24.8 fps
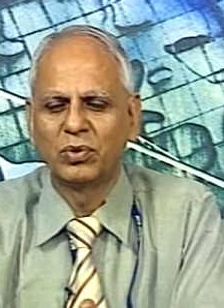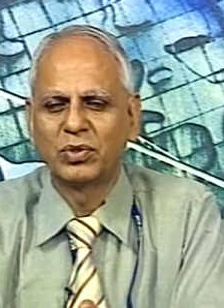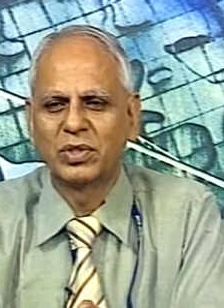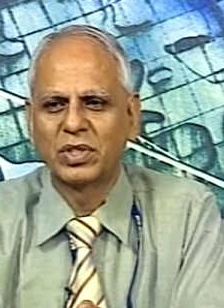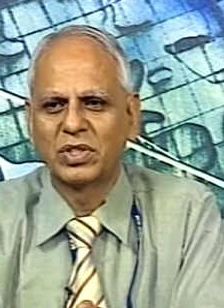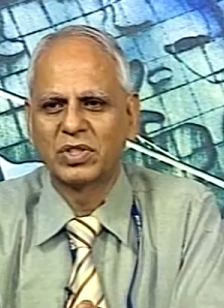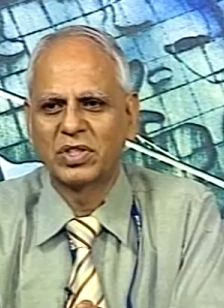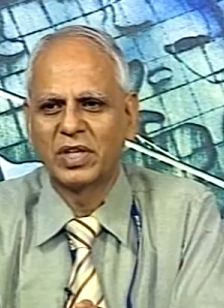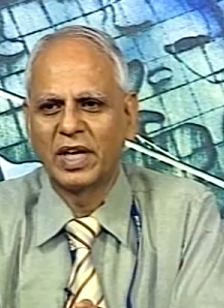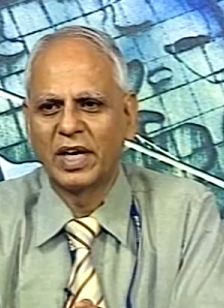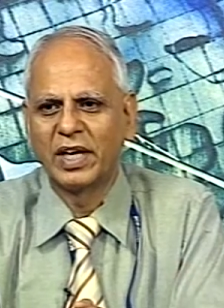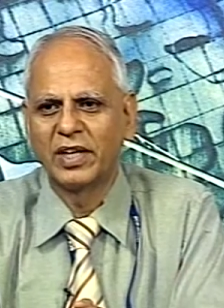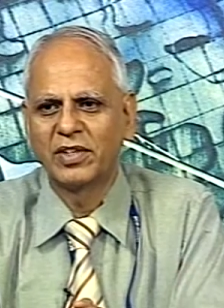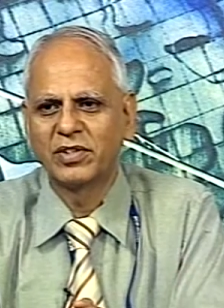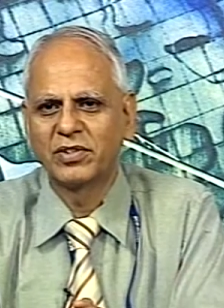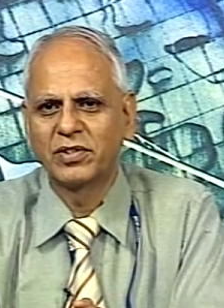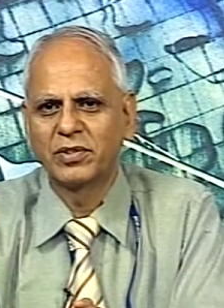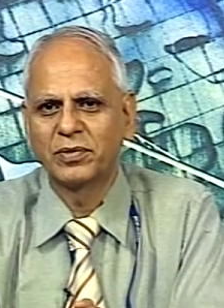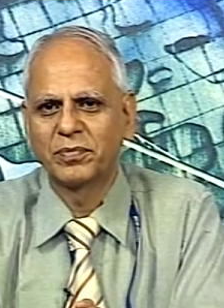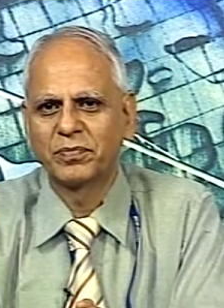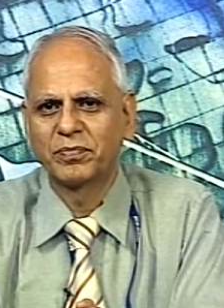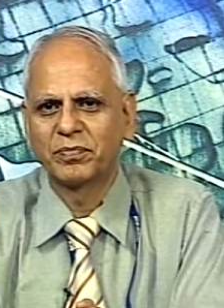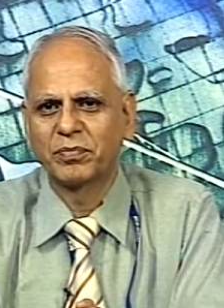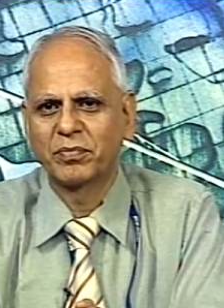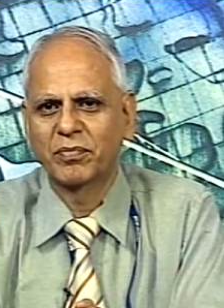the science,
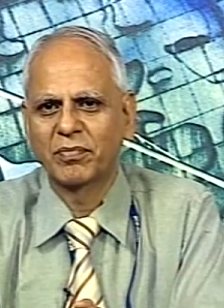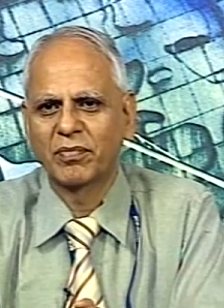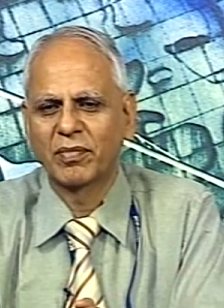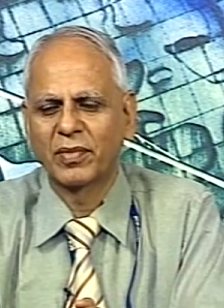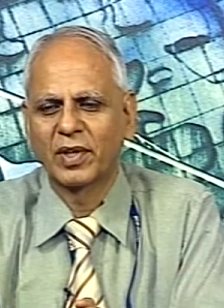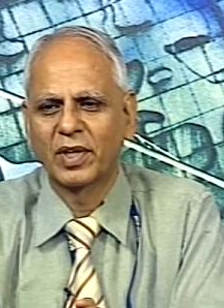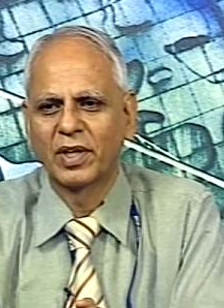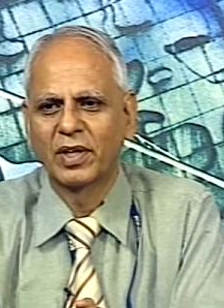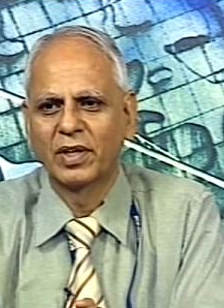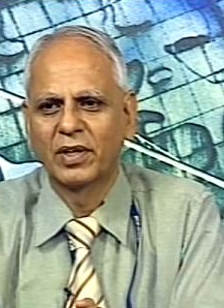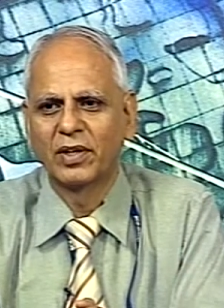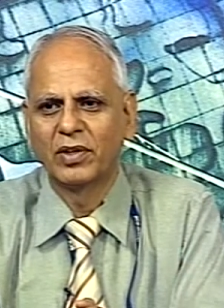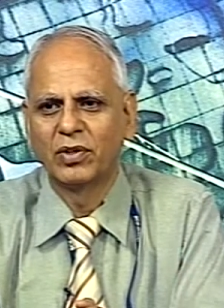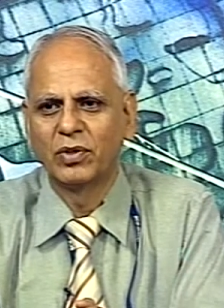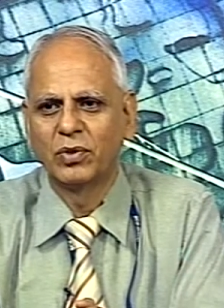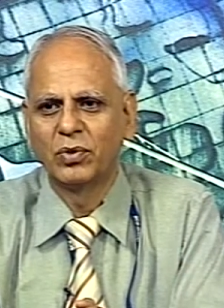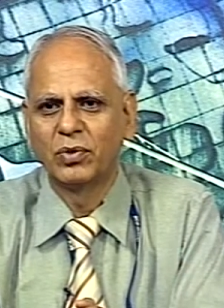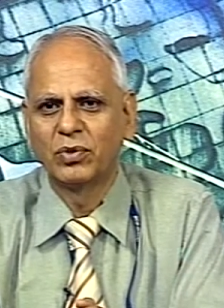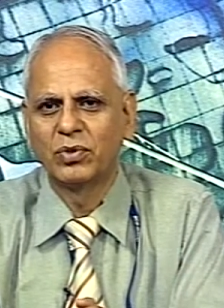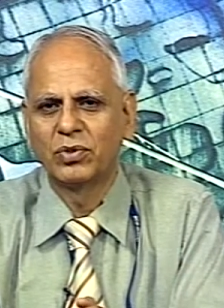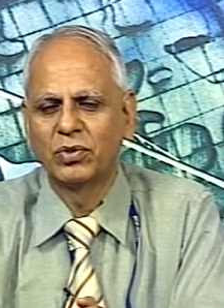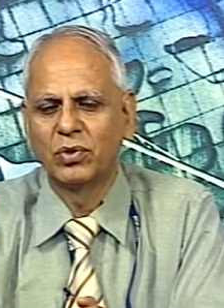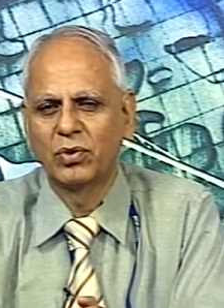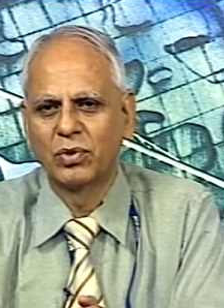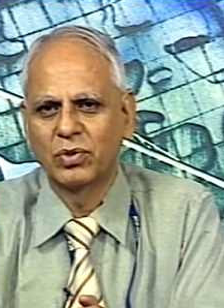
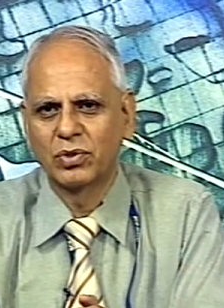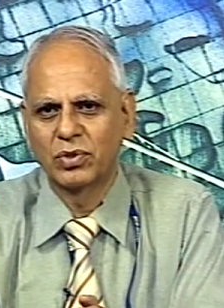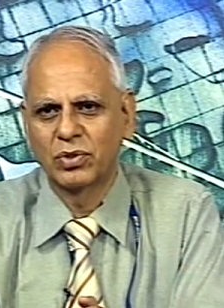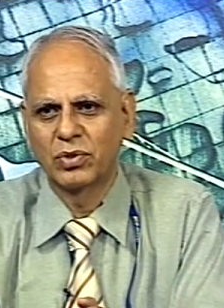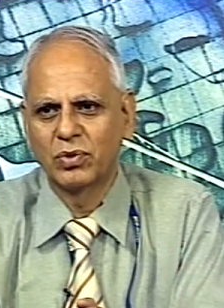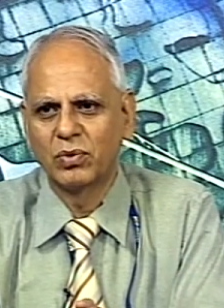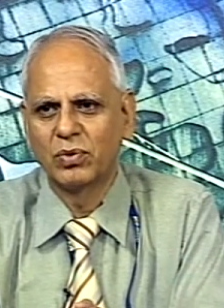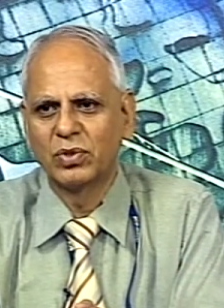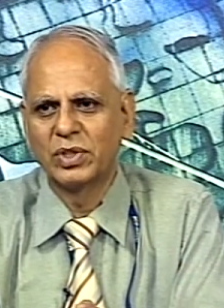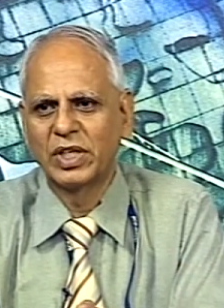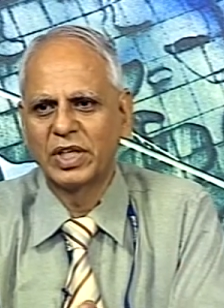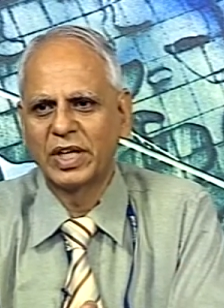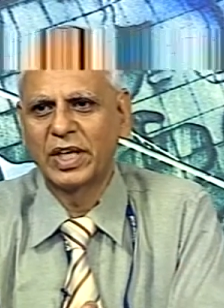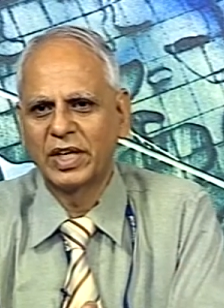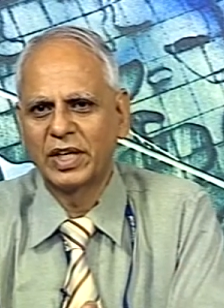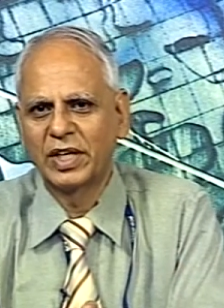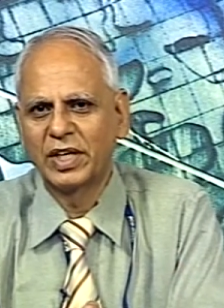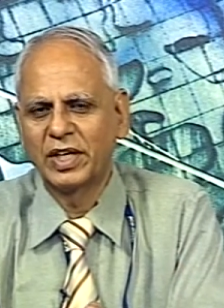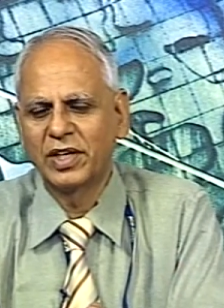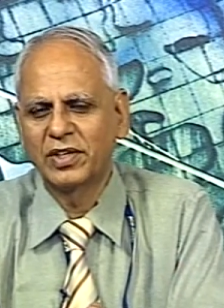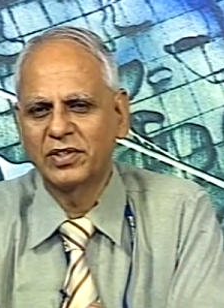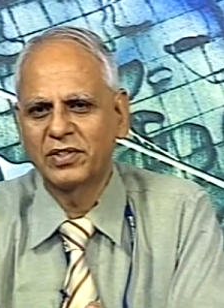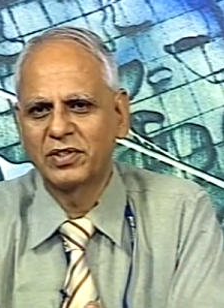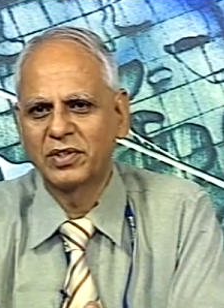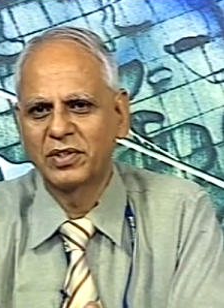use those tools and
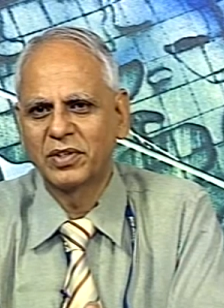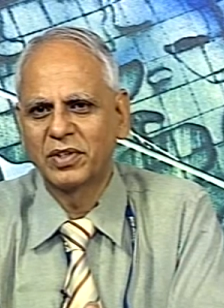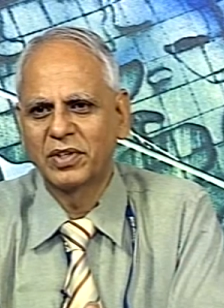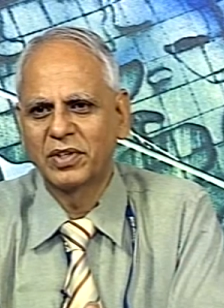techniques